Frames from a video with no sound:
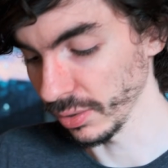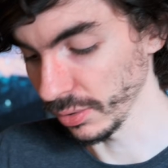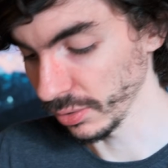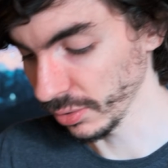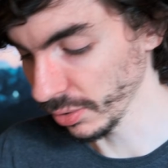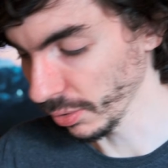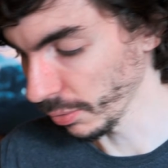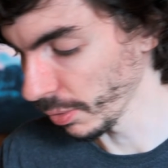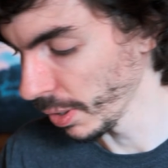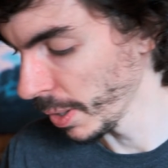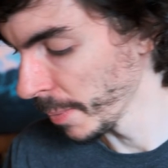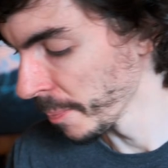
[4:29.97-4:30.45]

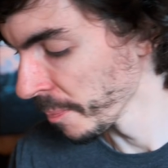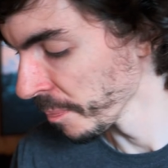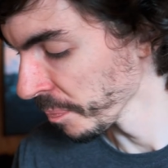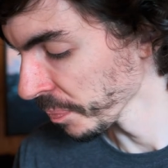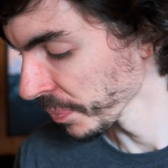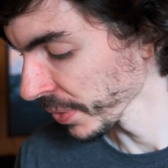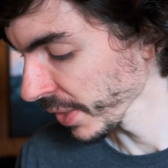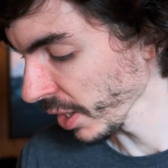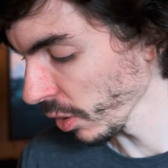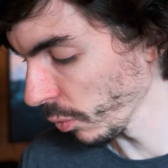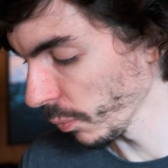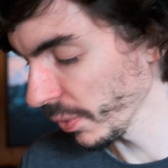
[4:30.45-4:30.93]
So
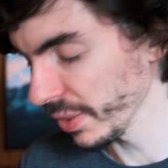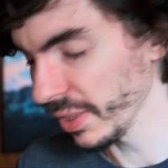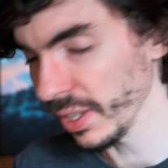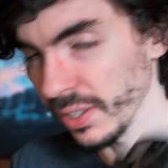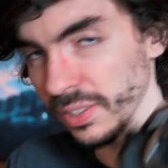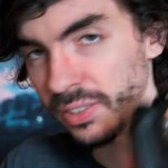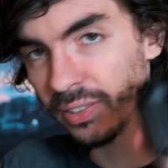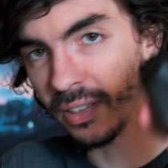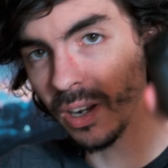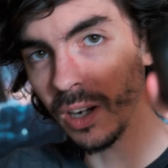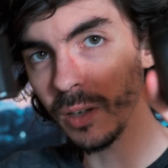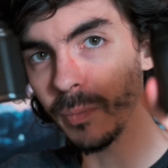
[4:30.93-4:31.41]
when they're
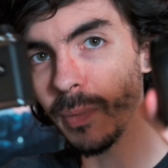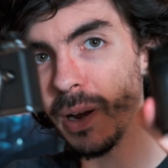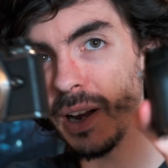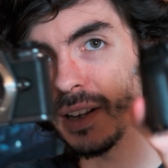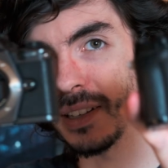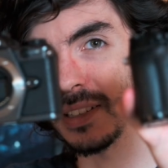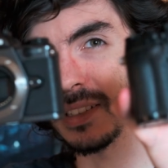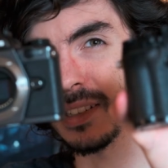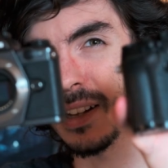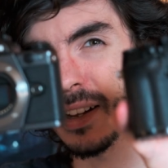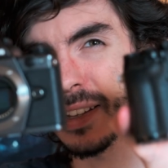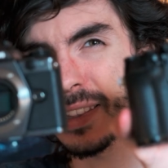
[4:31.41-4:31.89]
side by
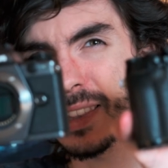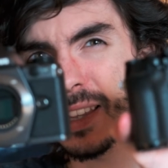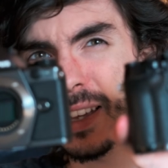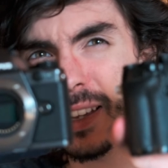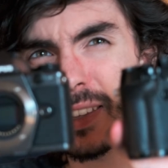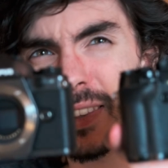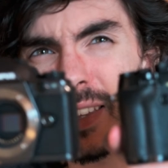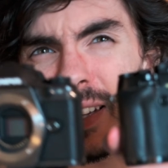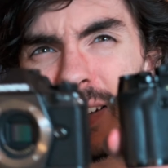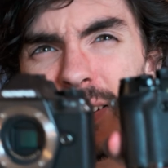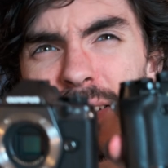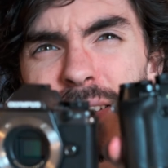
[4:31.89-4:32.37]
side
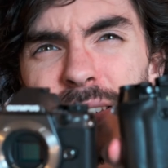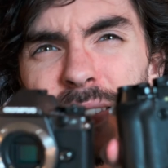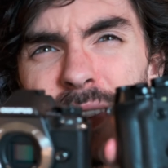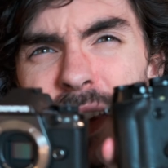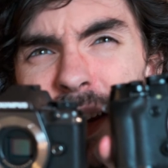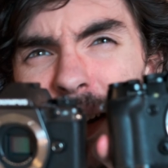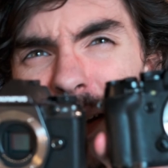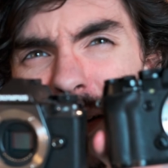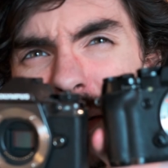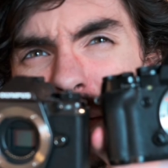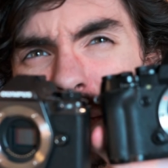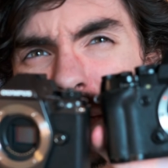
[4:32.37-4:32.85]
like that,
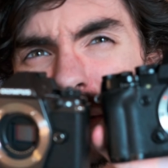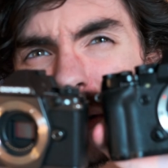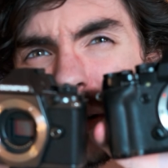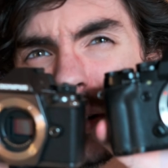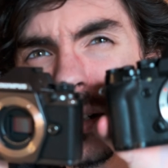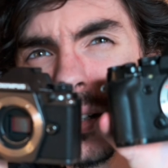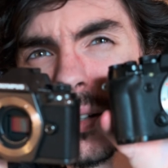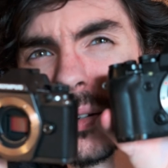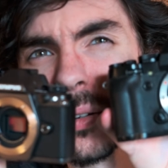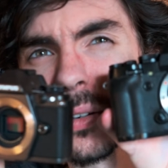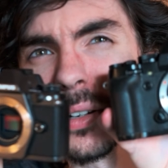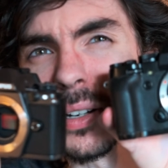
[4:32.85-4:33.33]
they don't
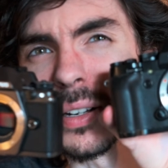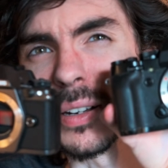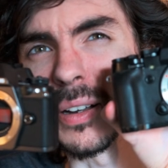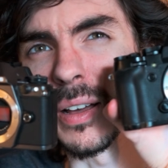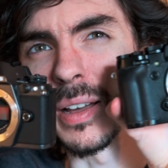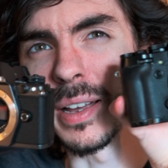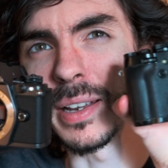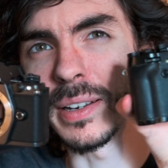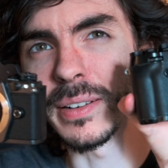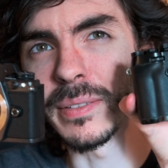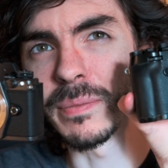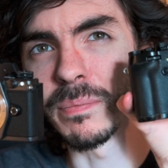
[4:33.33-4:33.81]
look
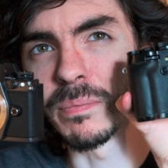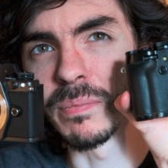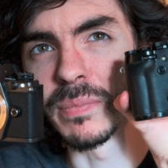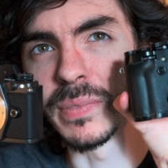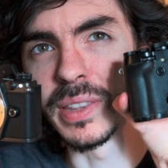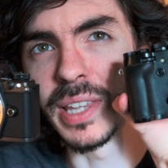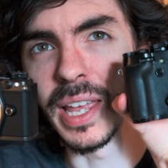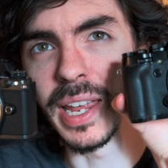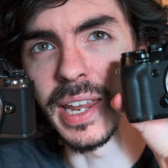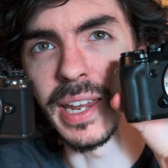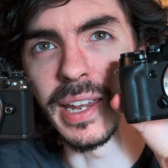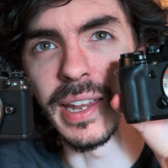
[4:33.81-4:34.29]
like
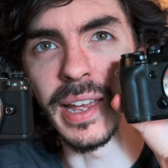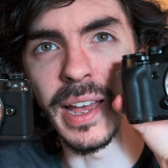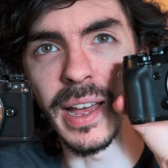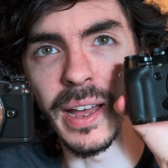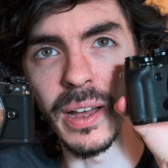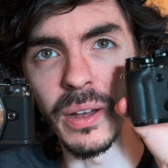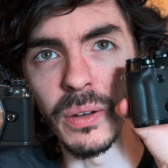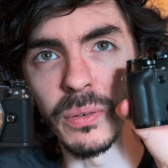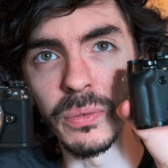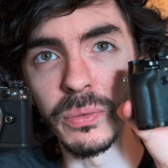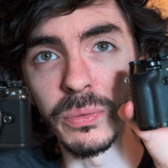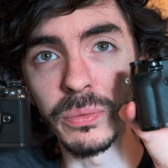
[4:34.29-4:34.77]
they
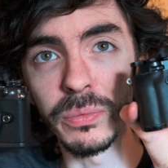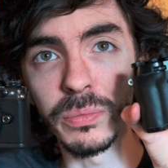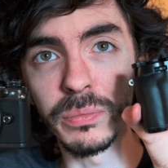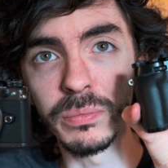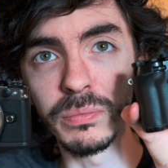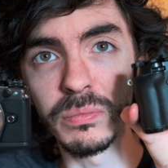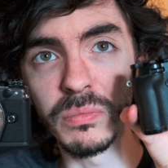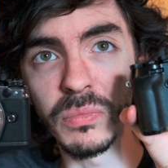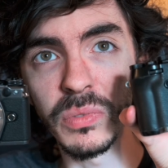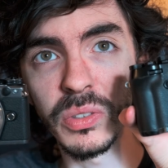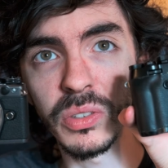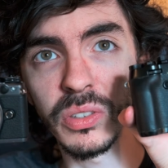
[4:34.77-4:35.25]
have
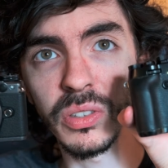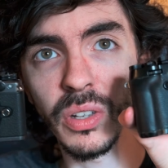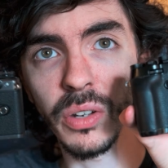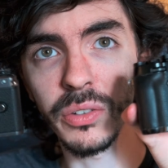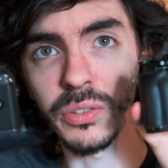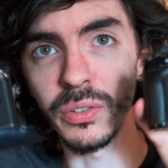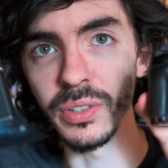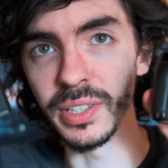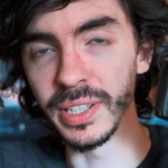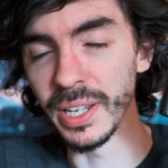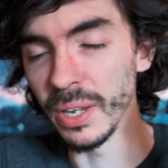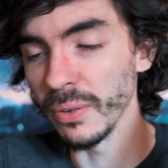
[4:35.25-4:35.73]

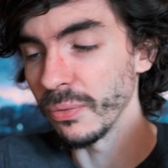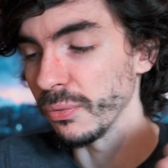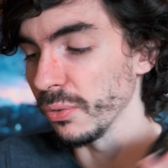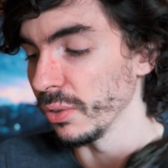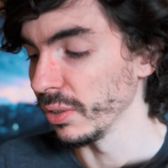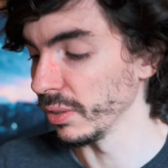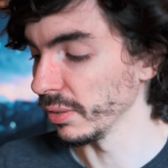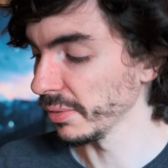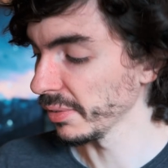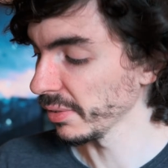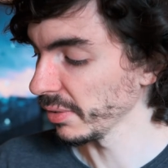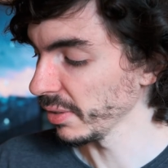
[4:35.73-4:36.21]
such a
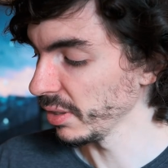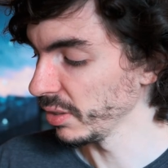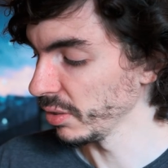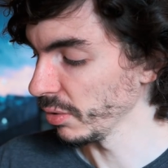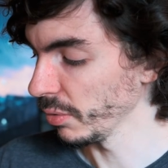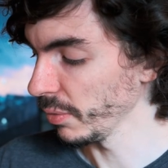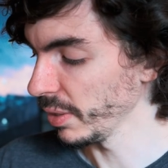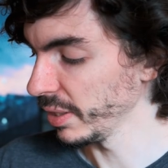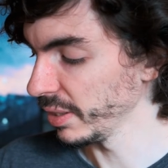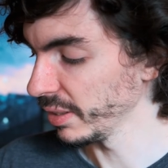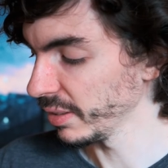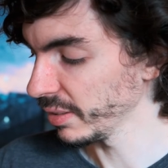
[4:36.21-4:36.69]
difference,
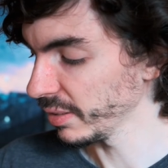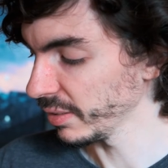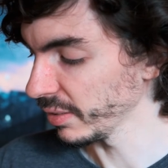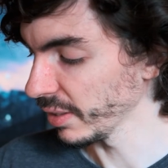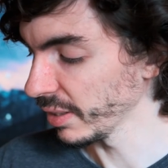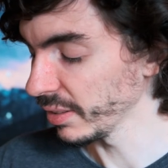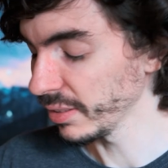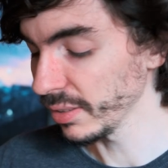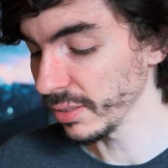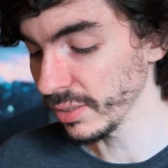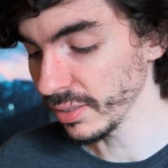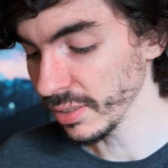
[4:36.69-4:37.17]
in
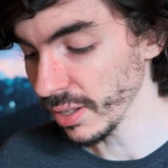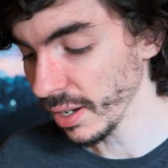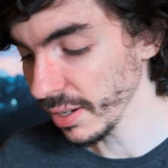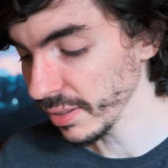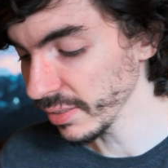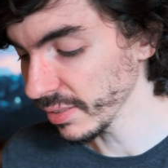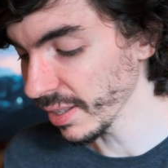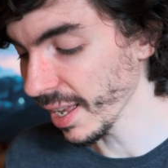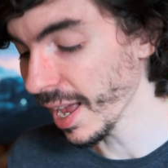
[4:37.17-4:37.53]
sensor size.